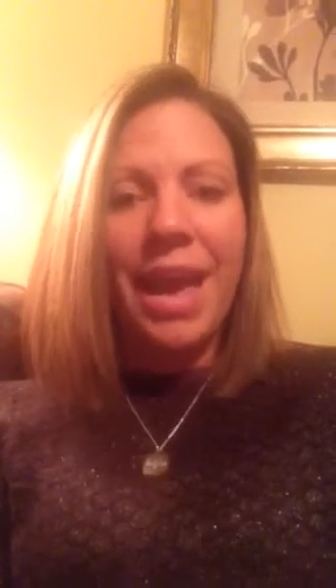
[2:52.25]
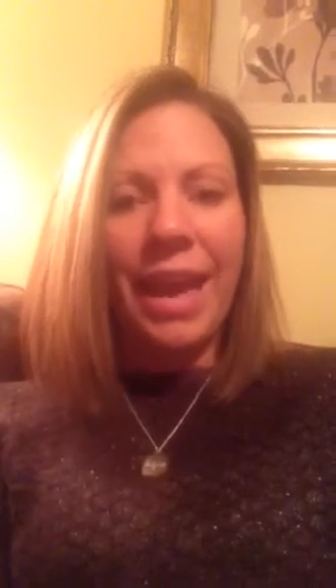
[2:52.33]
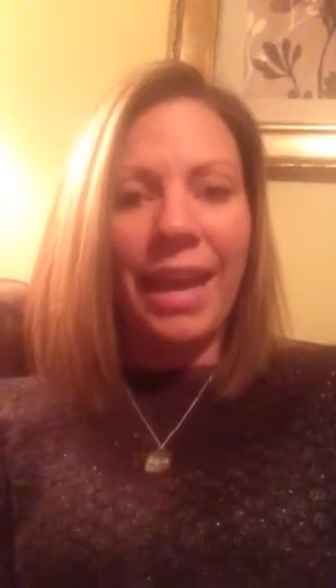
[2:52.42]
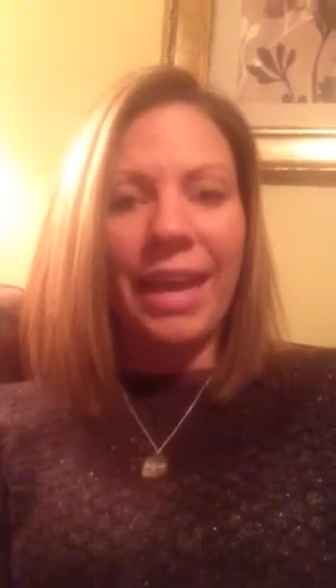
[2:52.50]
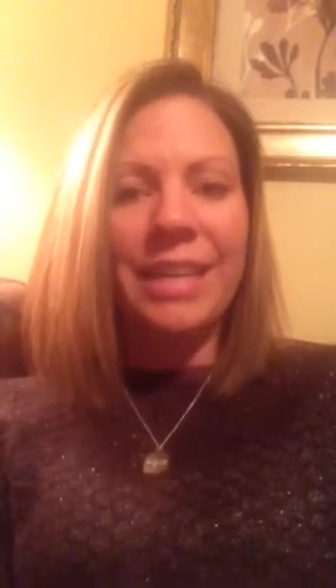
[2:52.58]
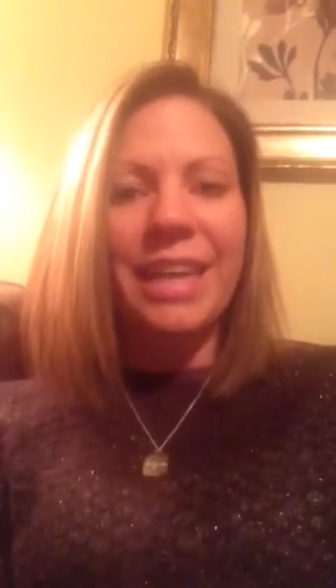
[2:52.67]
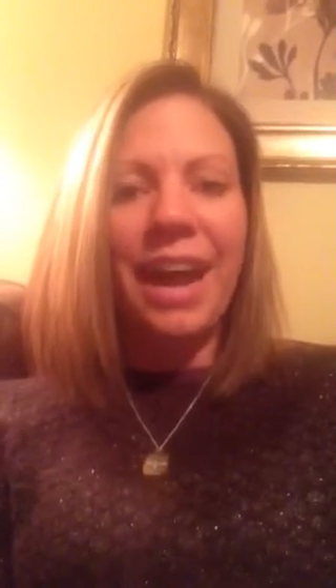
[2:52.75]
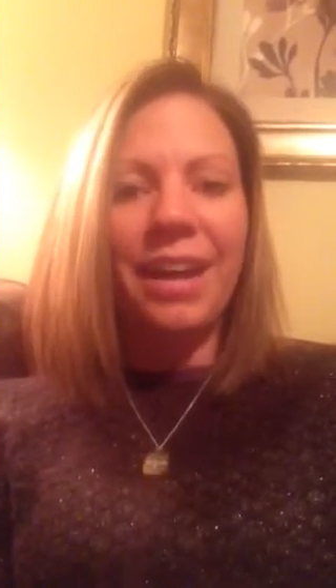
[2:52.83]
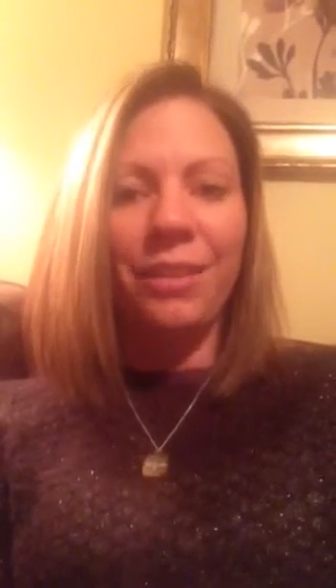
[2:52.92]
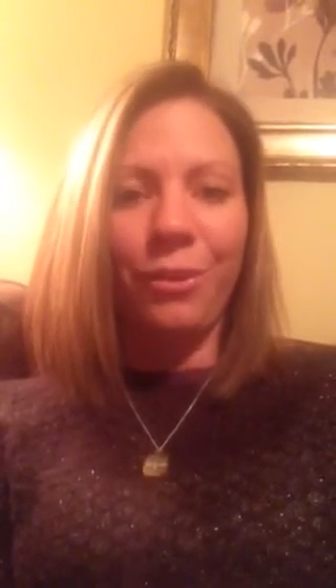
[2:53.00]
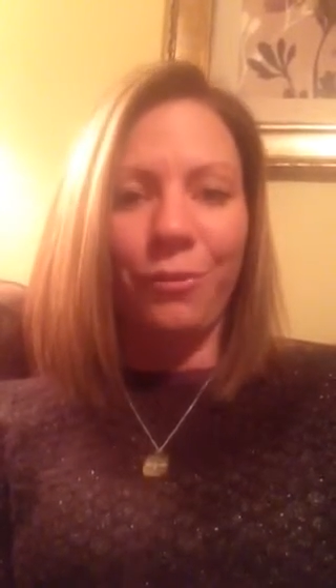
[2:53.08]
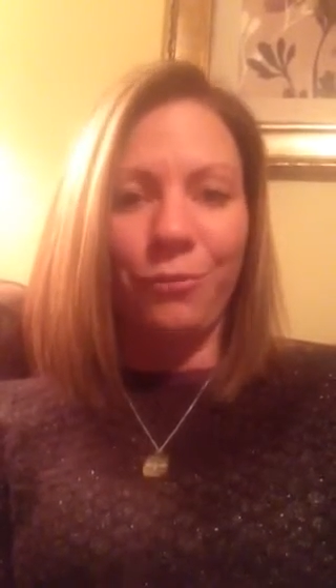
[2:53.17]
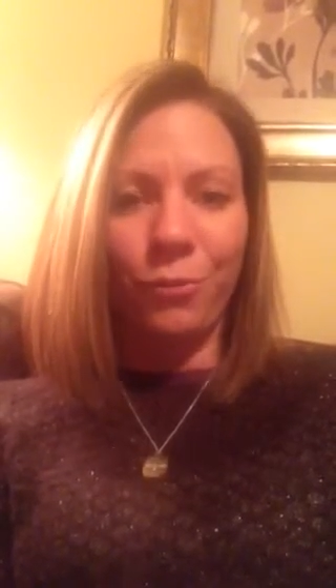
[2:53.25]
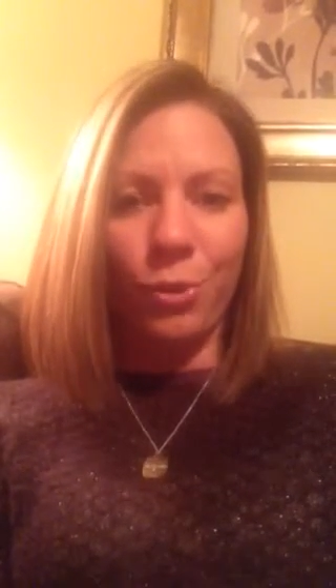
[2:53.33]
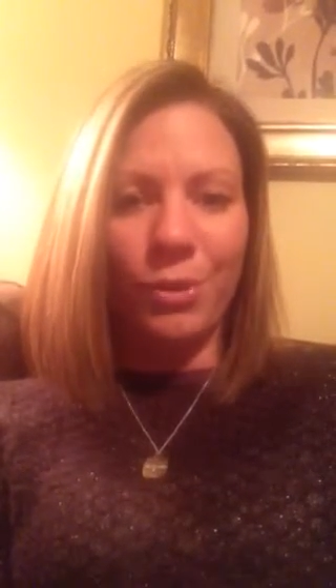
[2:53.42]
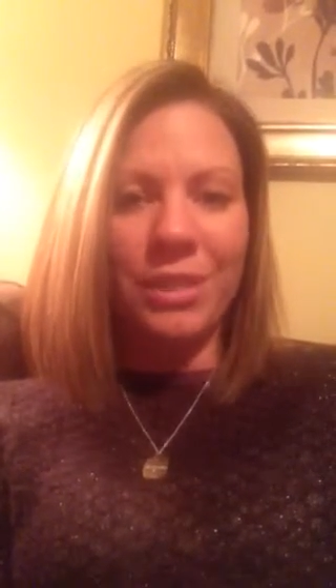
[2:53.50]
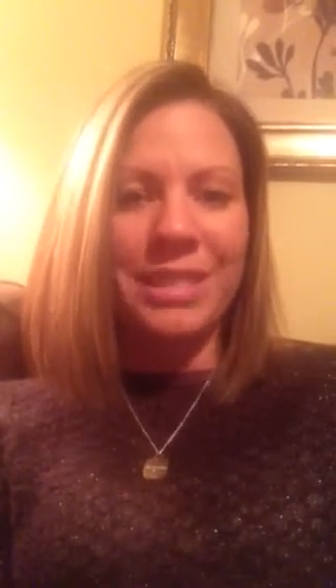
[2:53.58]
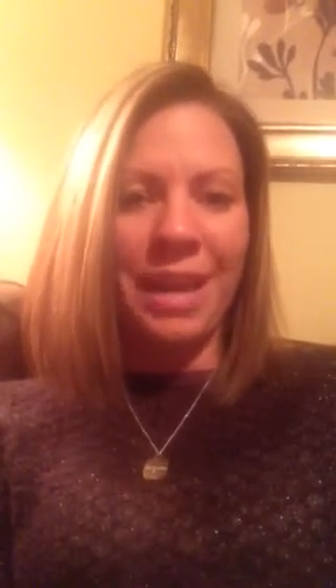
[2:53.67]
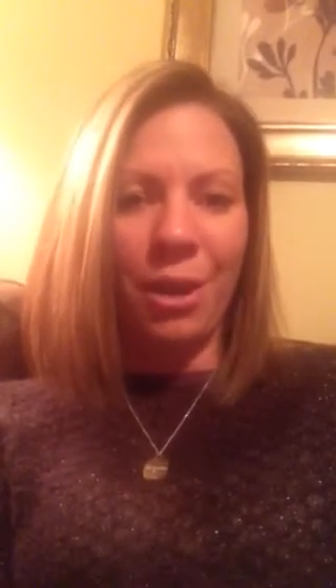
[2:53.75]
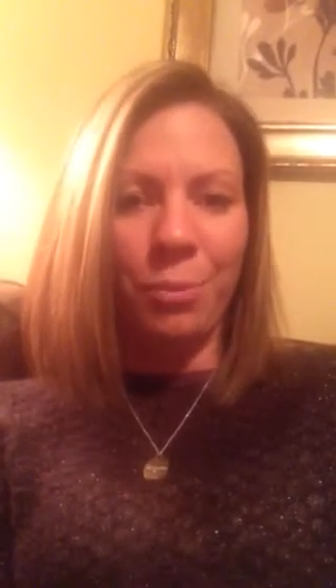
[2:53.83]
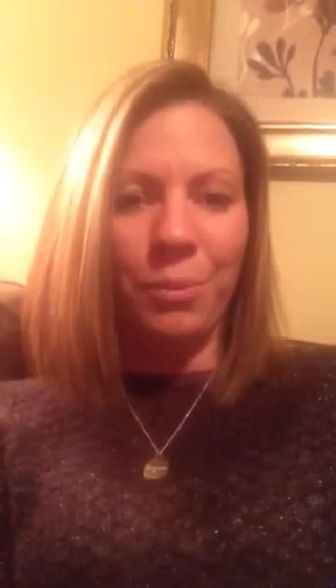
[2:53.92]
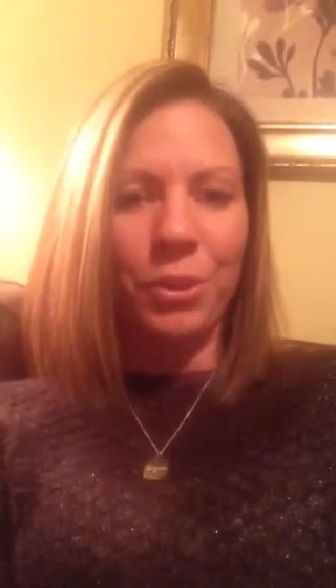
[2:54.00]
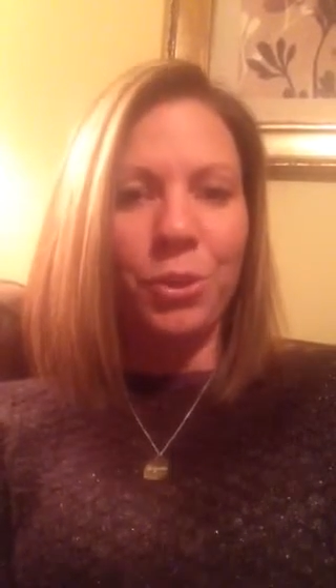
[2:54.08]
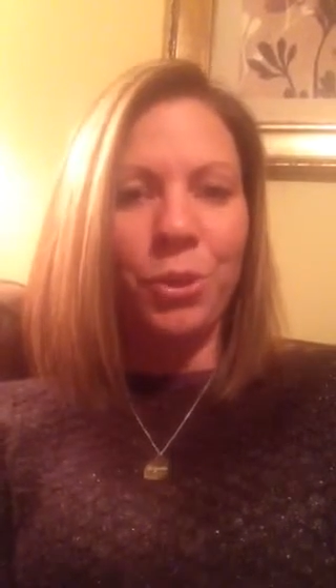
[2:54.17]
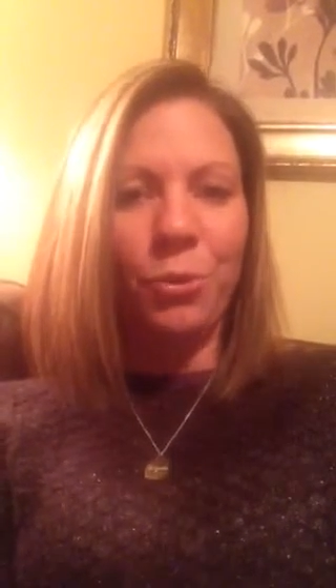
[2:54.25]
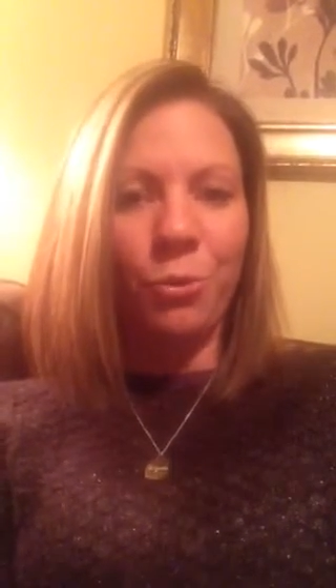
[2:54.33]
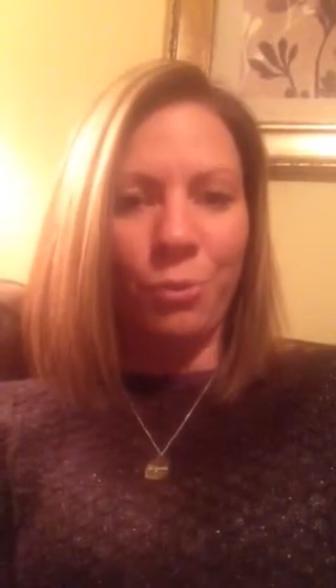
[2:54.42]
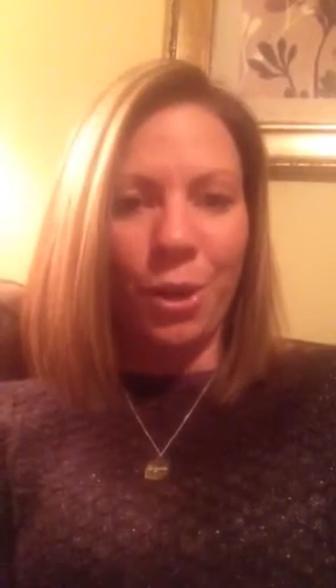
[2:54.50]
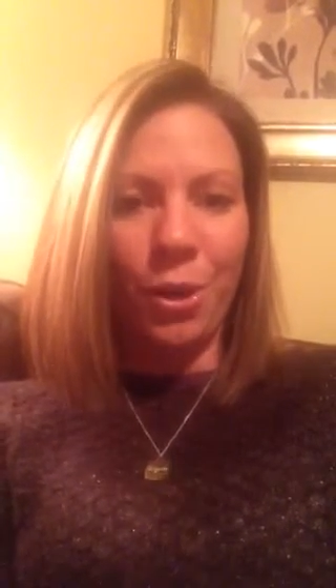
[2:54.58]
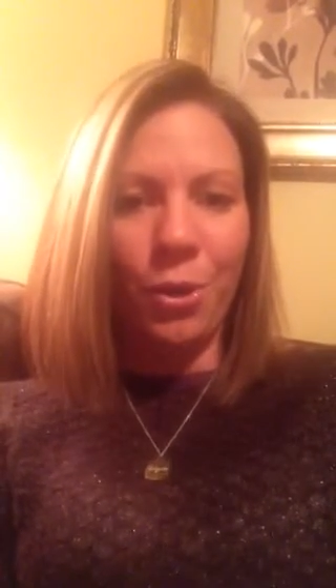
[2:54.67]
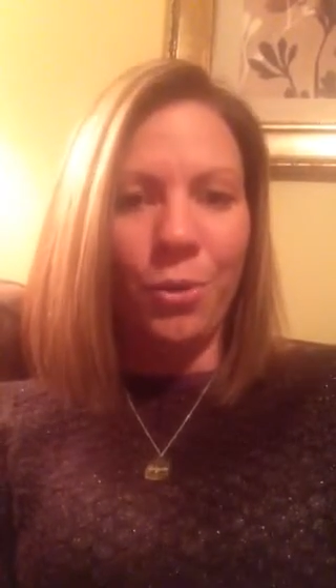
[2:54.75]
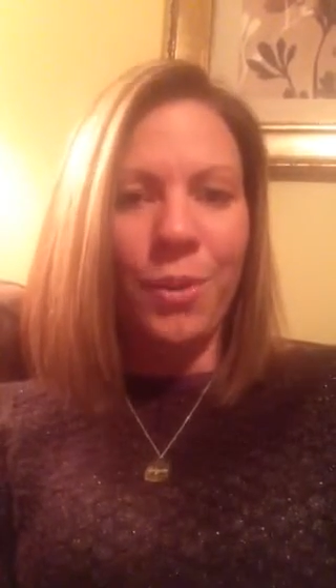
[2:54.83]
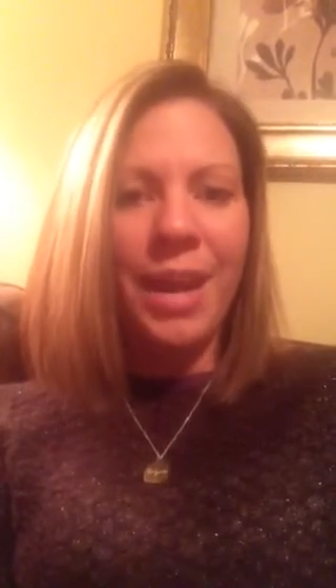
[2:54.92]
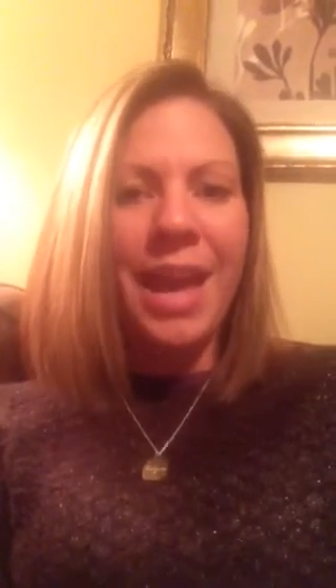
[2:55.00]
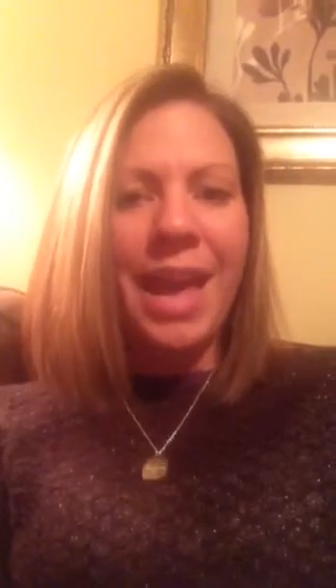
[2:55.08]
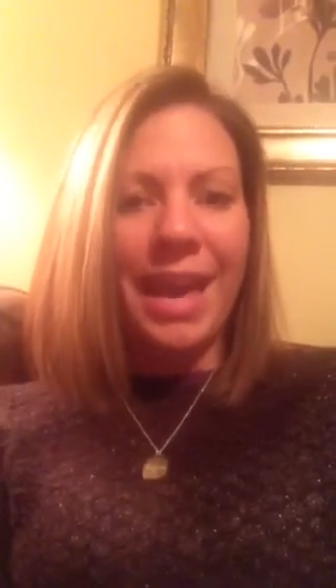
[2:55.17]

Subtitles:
and I look forward to helping you grow